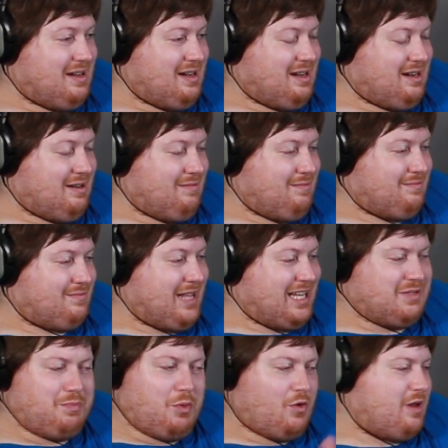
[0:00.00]

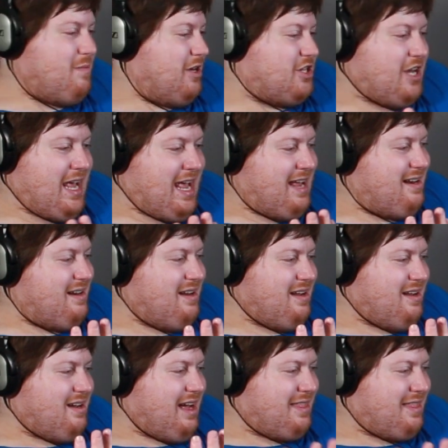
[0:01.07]
That's pretty much it.